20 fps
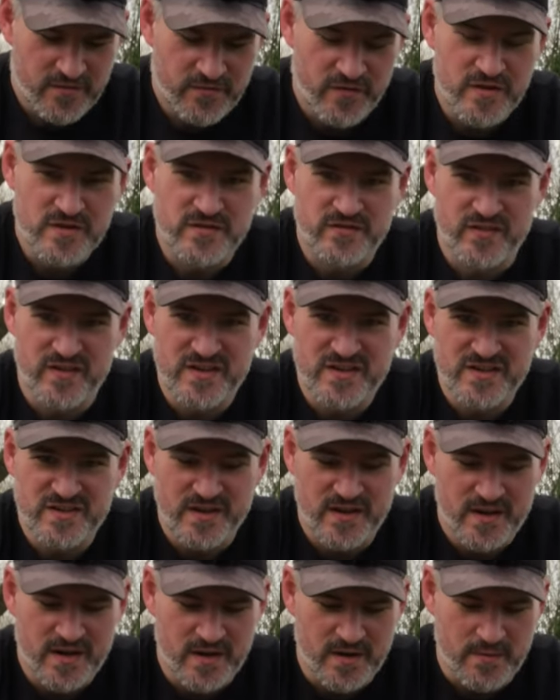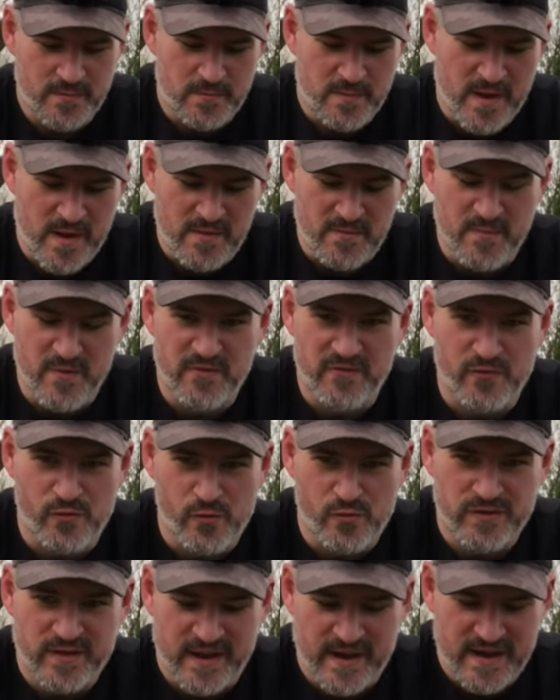first fish in about my
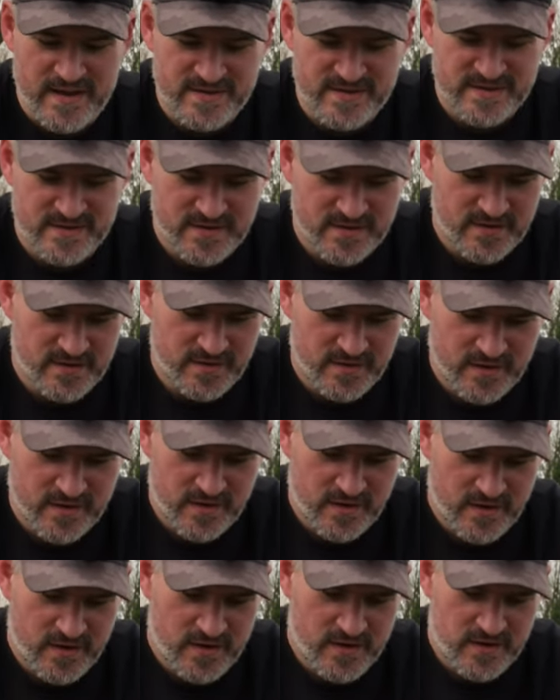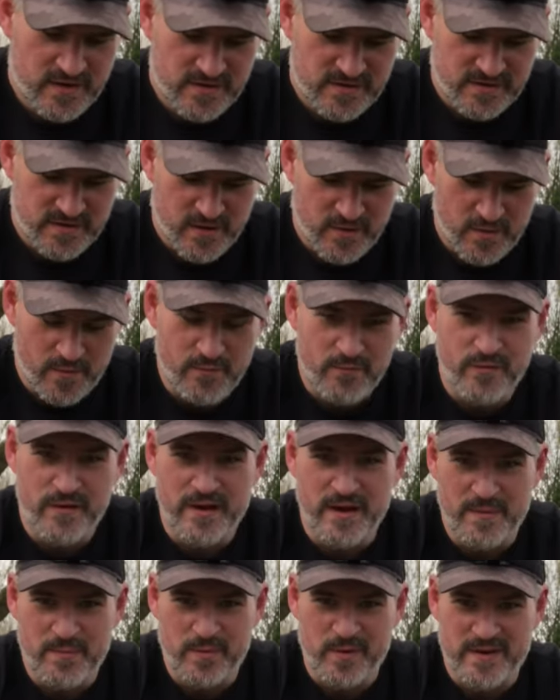fourth cast. So I'm
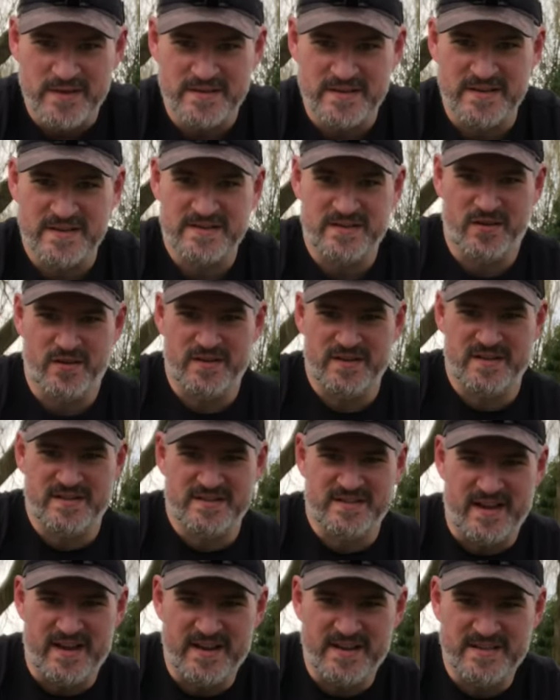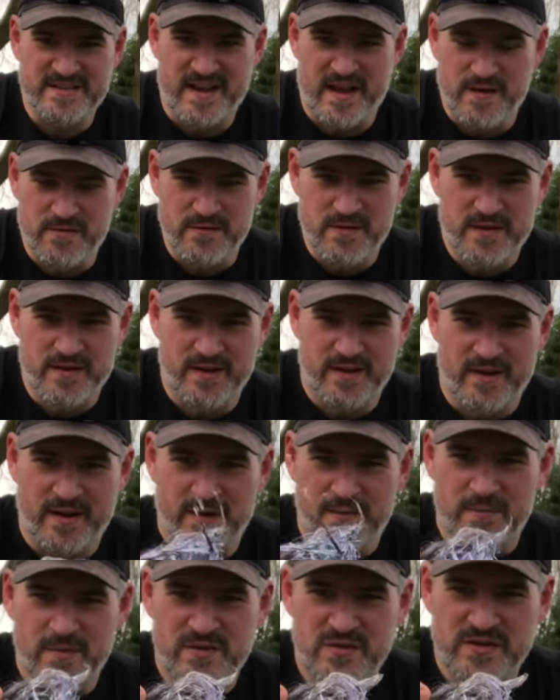really pleased I decided to stay in town.
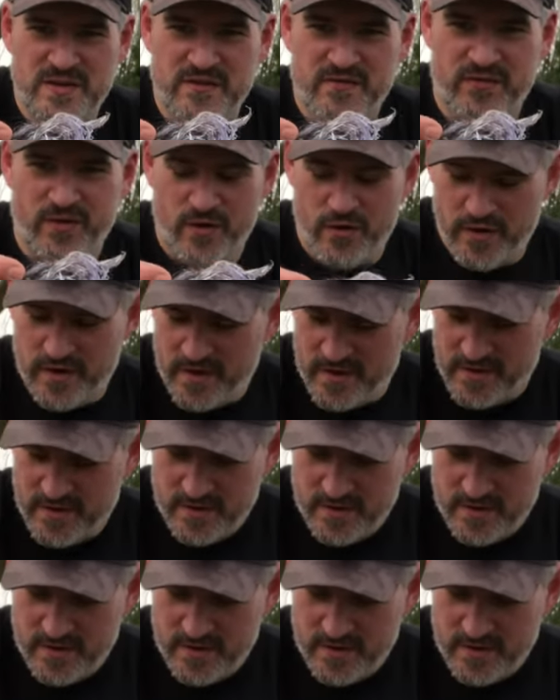Jig-fly,